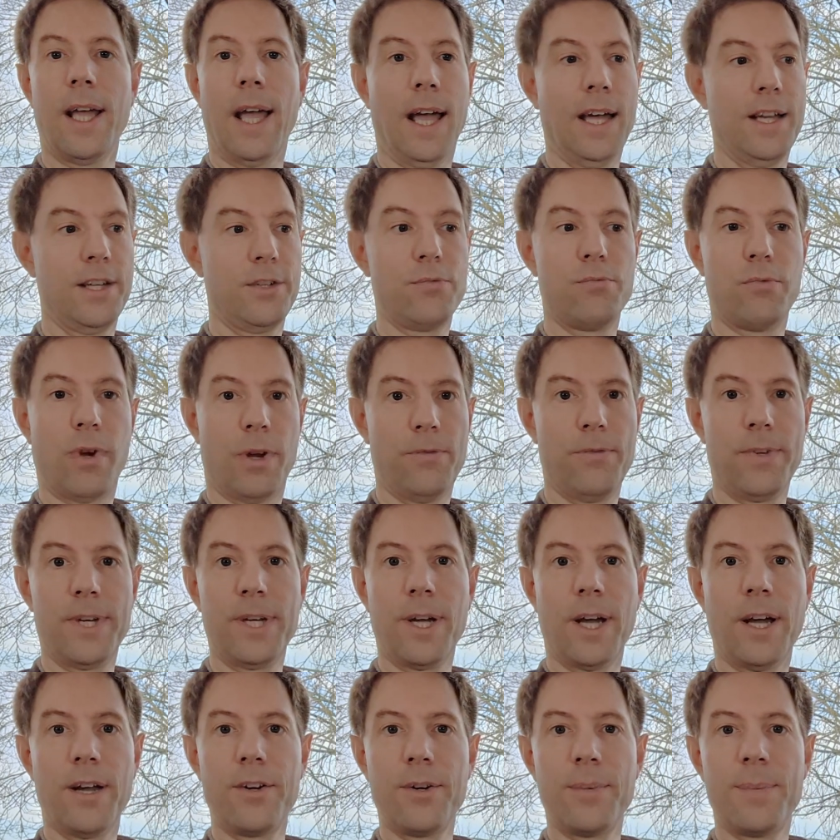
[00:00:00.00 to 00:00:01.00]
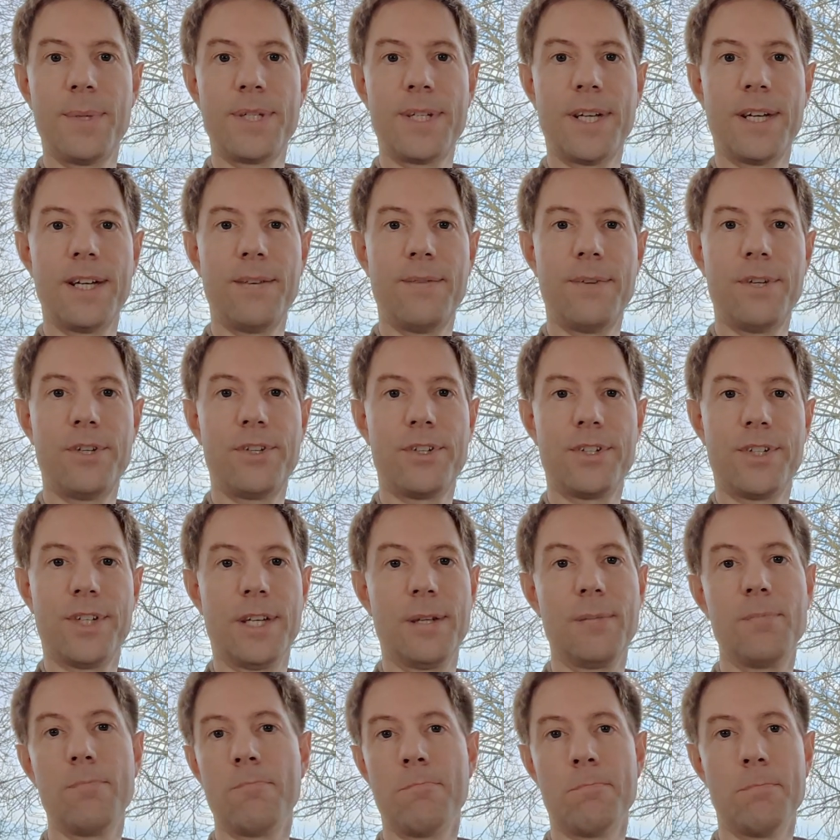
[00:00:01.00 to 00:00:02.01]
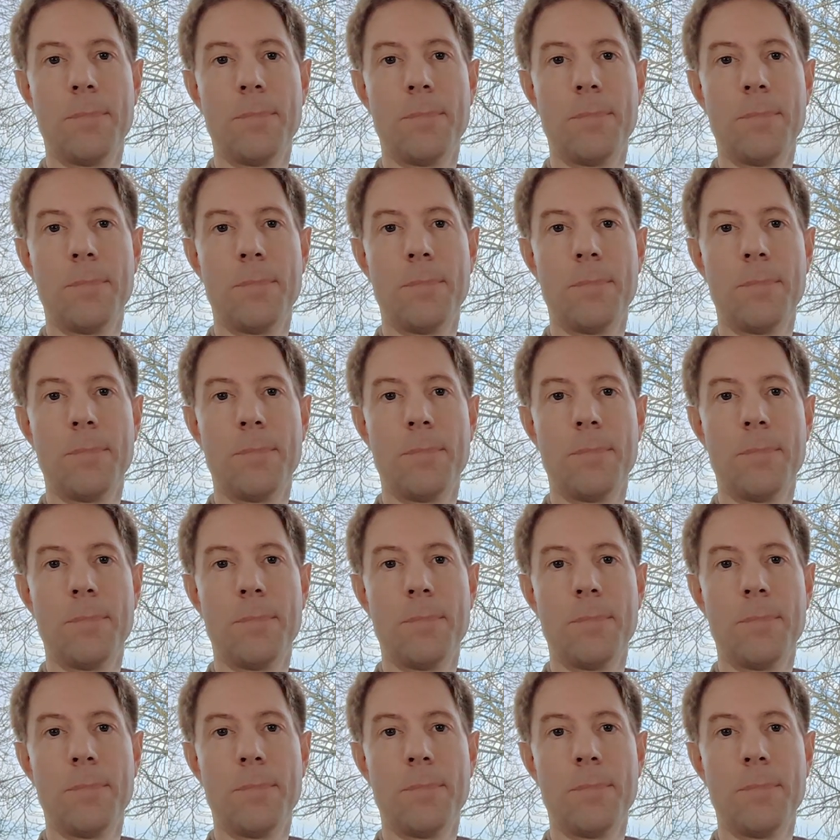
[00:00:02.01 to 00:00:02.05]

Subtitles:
at roughly 100% efficiency,